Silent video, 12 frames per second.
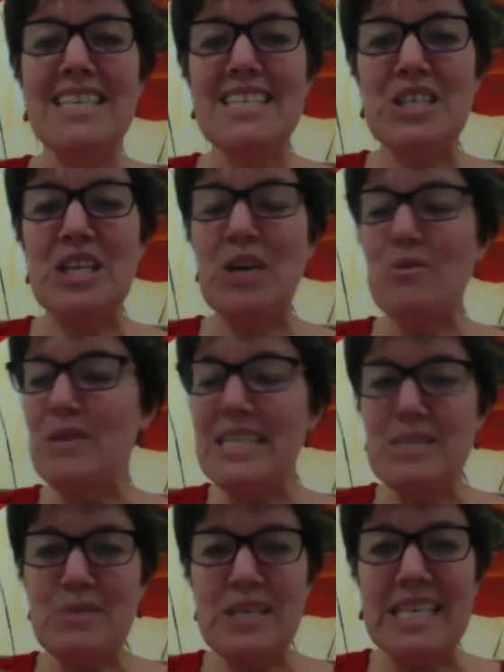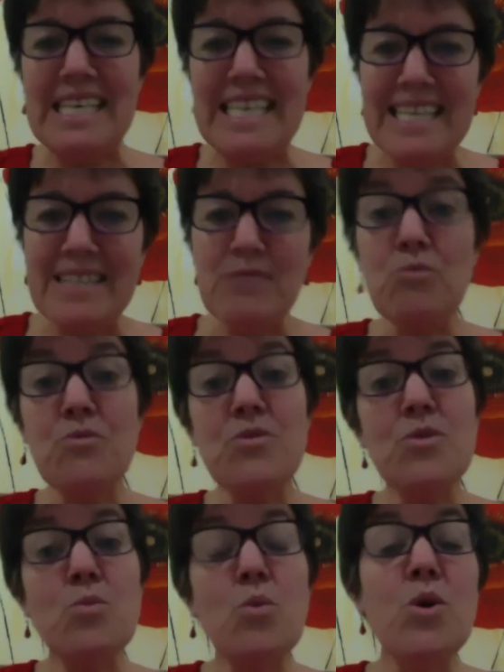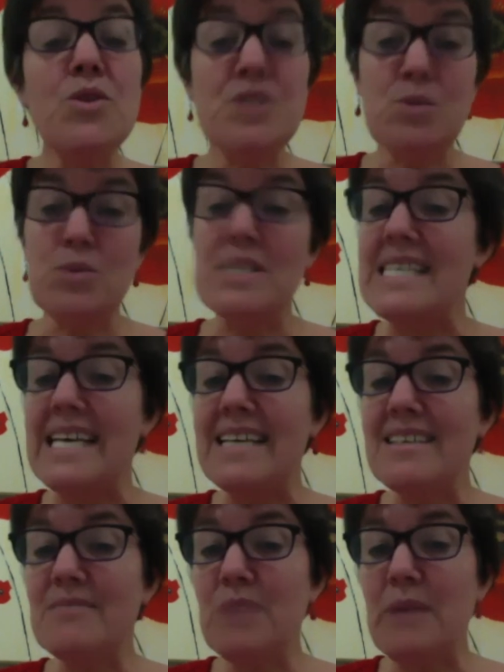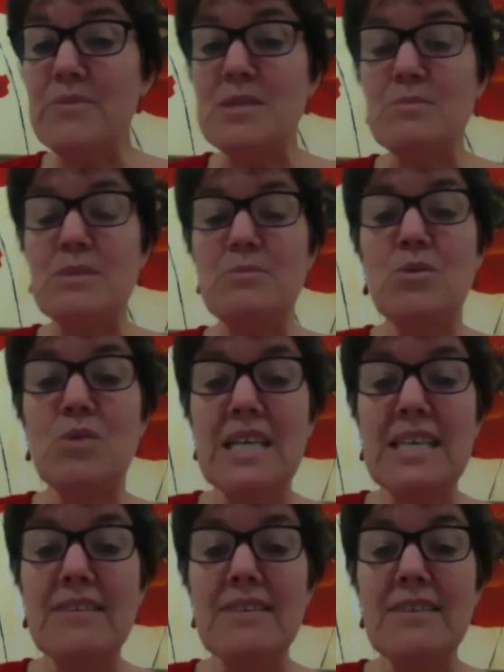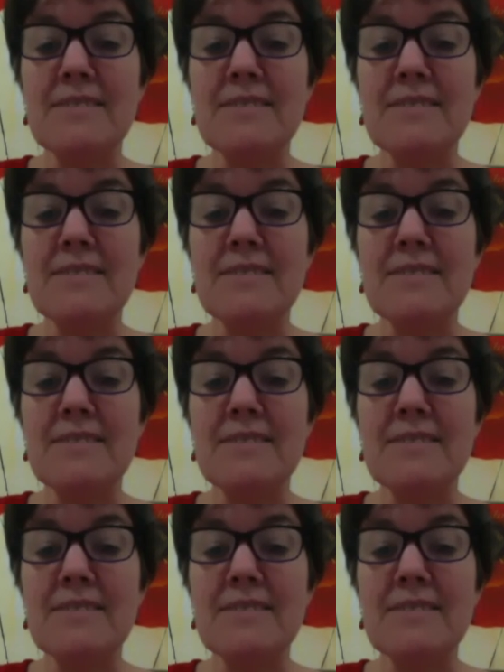You know what it is, but you can get the words that were said perhaps a bit more clearer.